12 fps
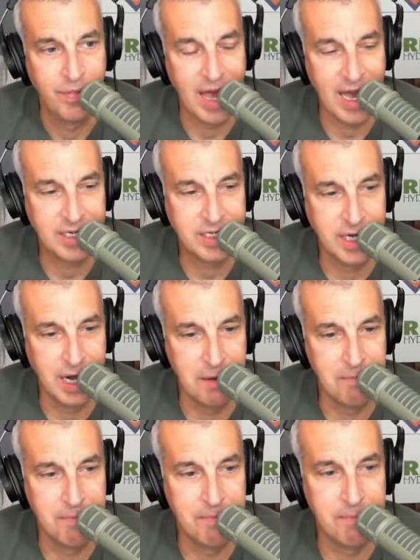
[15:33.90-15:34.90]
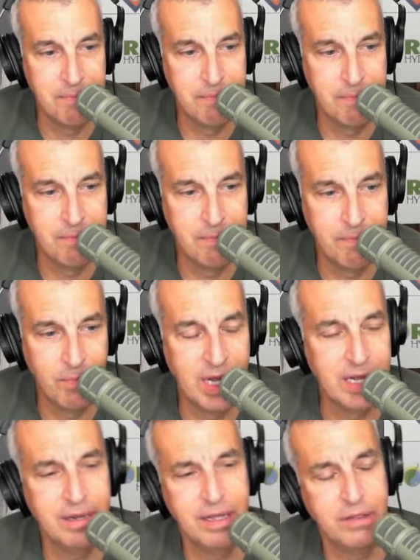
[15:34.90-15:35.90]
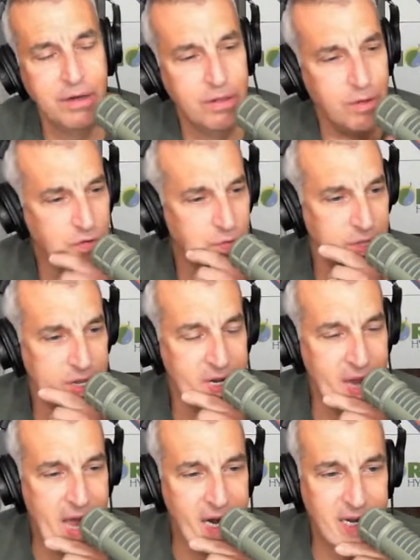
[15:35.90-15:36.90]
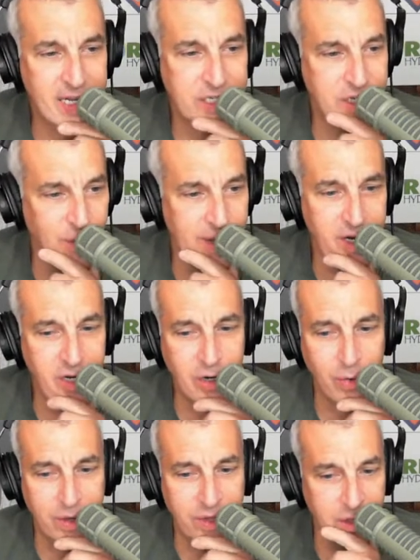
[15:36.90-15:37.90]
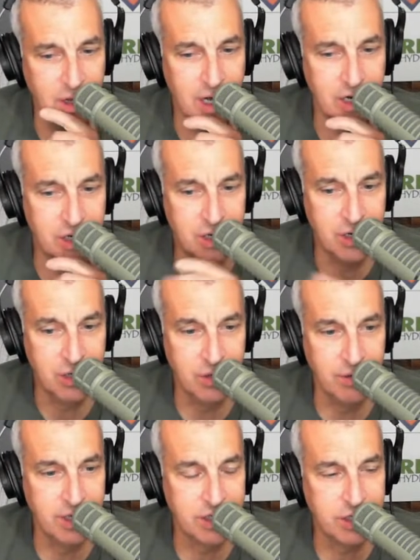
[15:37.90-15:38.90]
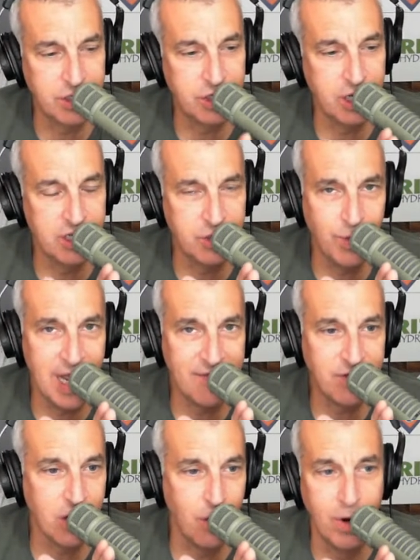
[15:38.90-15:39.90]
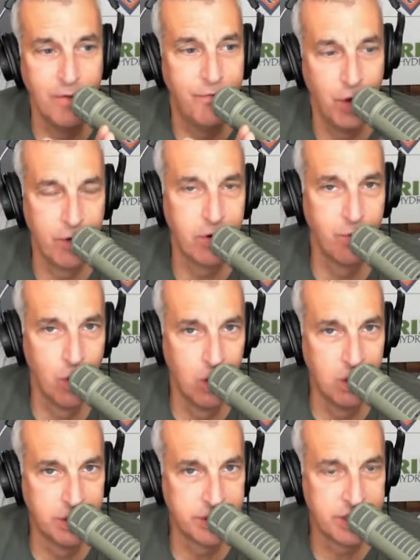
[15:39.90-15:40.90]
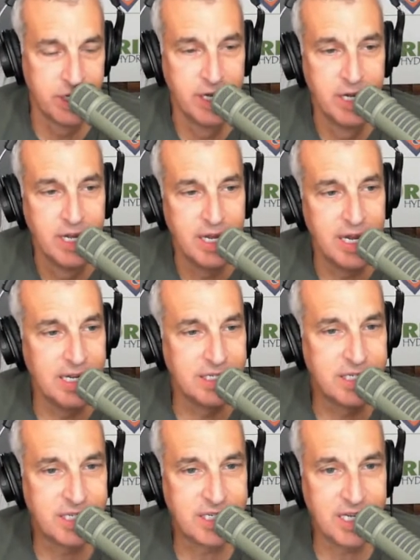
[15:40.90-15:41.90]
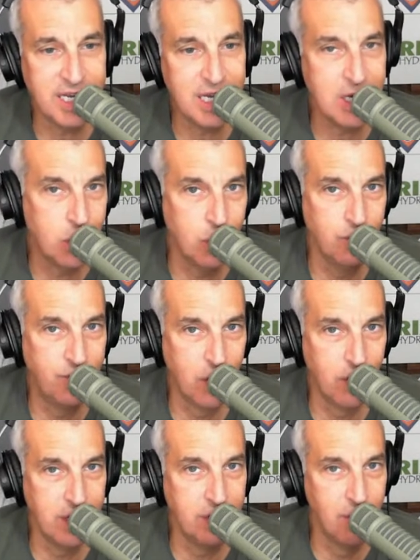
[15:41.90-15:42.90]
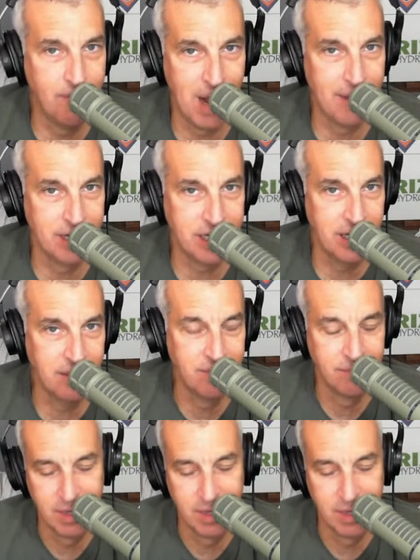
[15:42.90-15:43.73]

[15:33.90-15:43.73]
that, and there's really not an easy way to do this. It's just, we have to go to voter rolls and see who voted Republican.